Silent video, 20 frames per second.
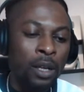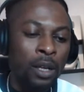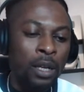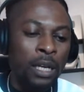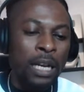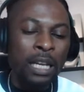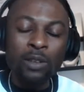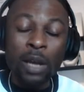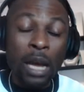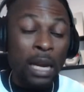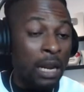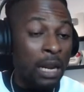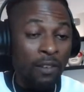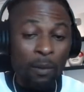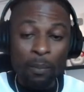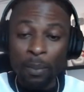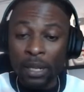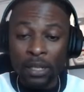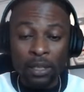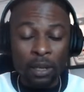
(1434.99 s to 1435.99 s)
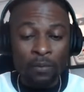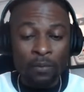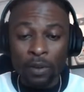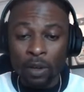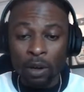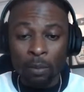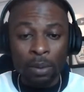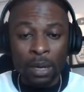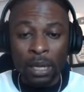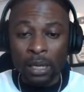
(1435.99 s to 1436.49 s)
That's why I never play something
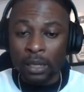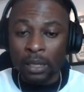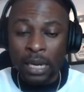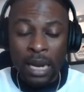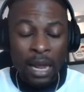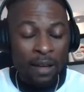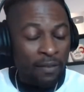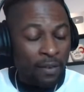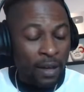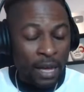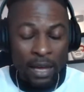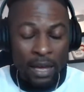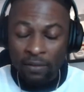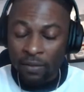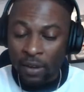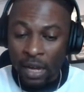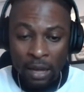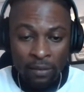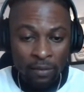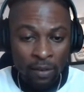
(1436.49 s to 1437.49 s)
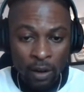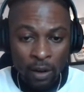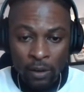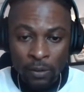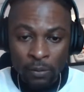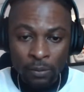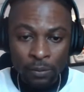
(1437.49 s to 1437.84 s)
complete. Never, ever, ever.